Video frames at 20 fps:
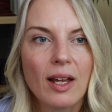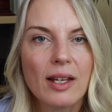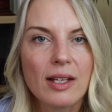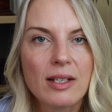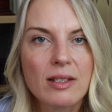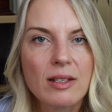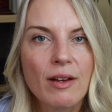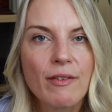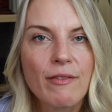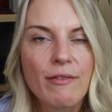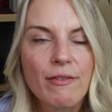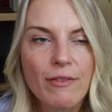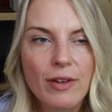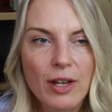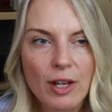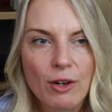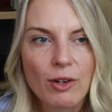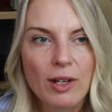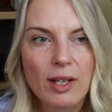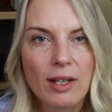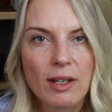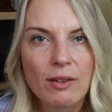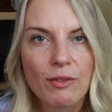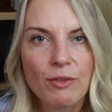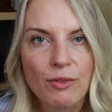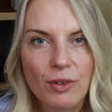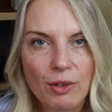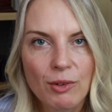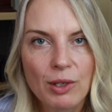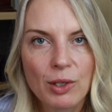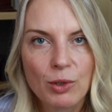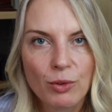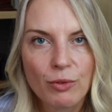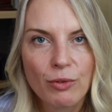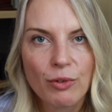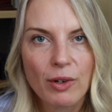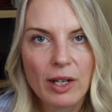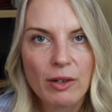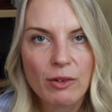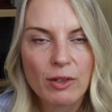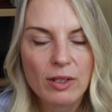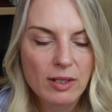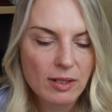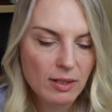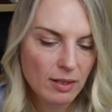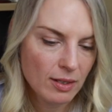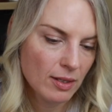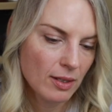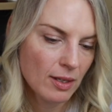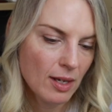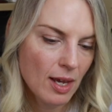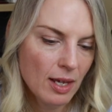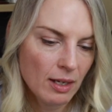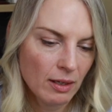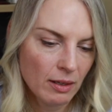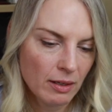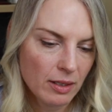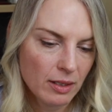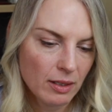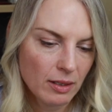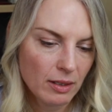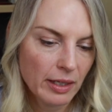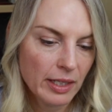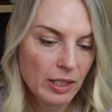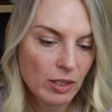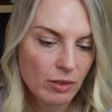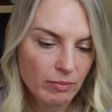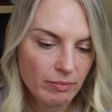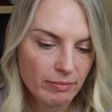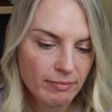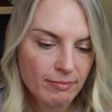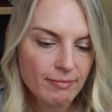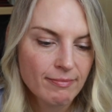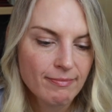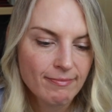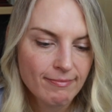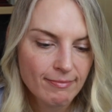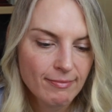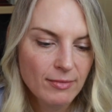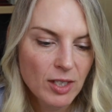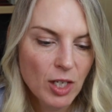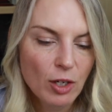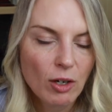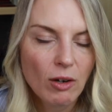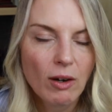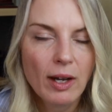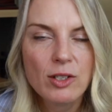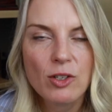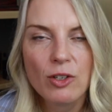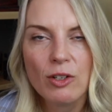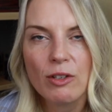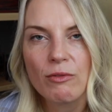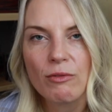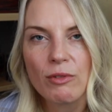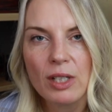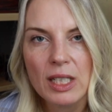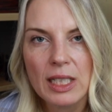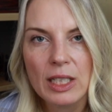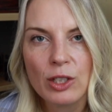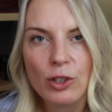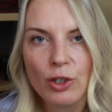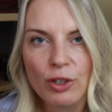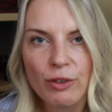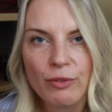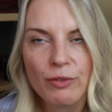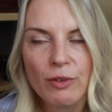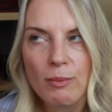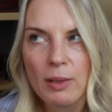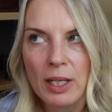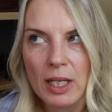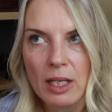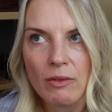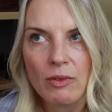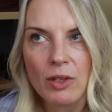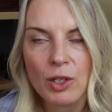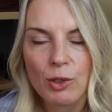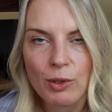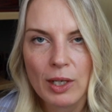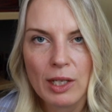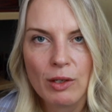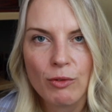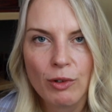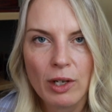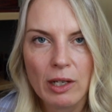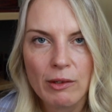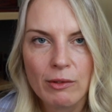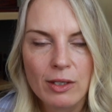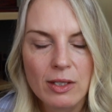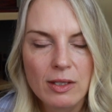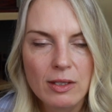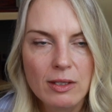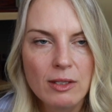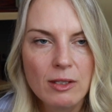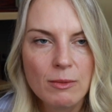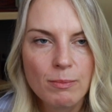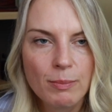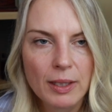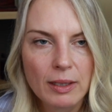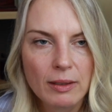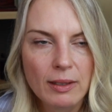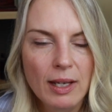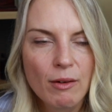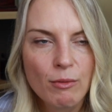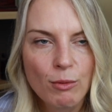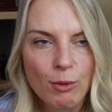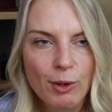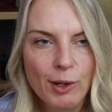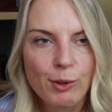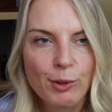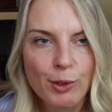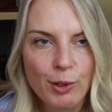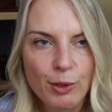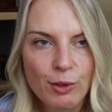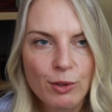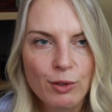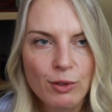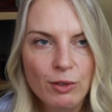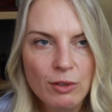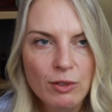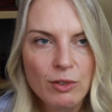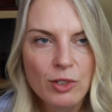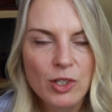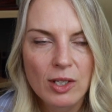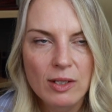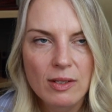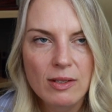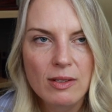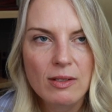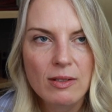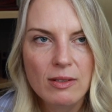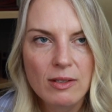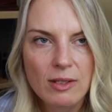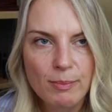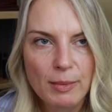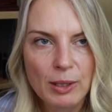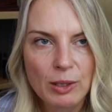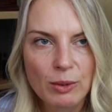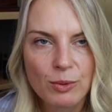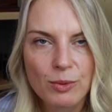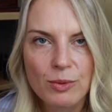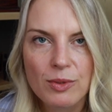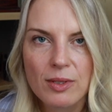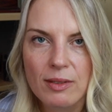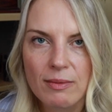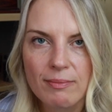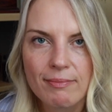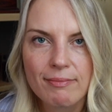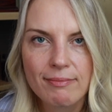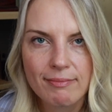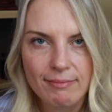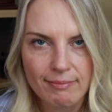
is a very, very good fragrance. And I, you know, I don't really go for many of the Creed fragrances, but that royal oud just smells